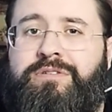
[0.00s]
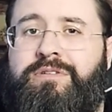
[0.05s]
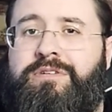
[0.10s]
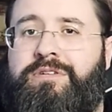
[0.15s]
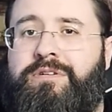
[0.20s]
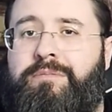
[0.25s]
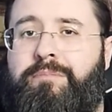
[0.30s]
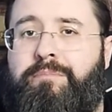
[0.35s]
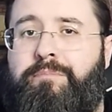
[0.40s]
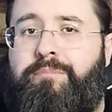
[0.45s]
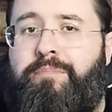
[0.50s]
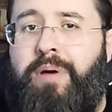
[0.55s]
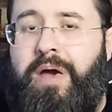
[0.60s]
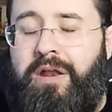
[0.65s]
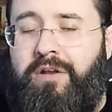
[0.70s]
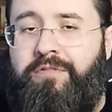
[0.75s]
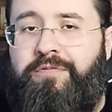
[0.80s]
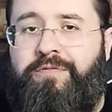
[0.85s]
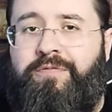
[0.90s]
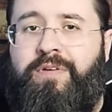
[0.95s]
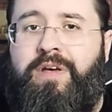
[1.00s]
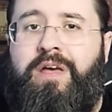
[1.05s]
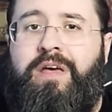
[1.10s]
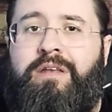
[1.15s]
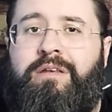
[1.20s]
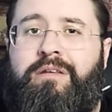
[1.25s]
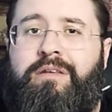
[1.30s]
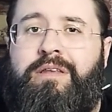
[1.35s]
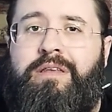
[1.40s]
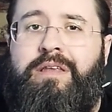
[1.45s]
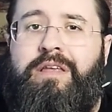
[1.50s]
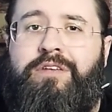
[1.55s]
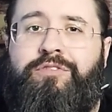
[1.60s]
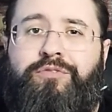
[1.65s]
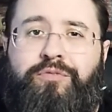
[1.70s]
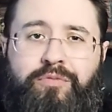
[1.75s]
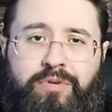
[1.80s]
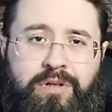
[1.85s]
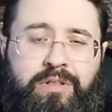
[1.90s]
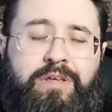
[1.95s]
Your benefit
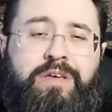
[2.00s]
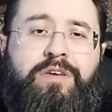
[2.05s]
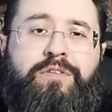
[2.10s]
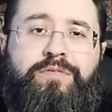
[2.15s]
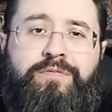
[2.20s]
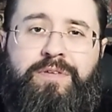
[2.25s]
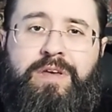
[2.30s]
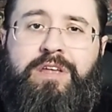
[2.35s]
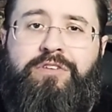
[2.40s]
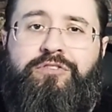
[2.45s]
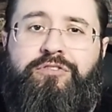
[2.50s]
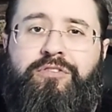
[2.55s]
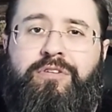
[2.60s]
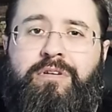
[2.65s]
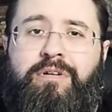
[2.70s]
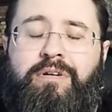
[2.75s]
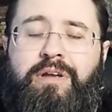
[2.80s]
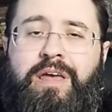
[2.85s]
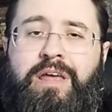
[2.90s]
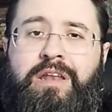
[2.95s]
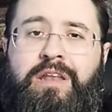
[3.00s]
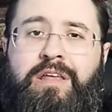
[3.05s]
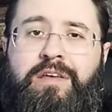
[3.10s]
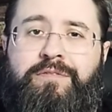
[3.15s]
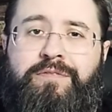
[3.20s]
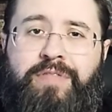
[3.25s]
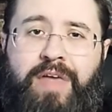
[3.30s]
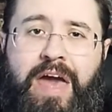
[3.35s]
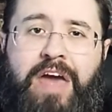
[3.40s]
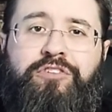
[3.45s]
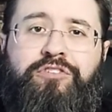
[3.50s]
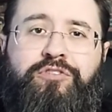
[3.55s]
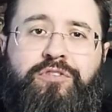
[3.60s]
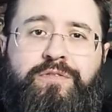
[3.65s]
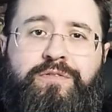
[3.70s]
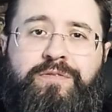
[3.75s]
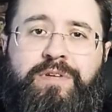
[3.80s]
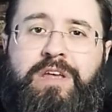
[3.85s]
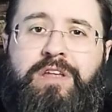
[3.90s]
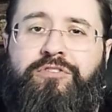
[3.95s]
is really a feature. And if that's your
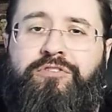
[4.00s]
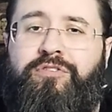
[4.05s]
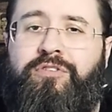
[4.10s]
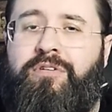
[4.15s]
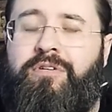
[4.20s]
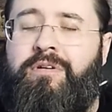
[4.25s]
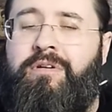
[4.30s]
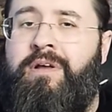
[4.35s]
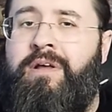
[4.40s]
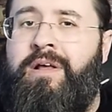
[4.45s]
feature,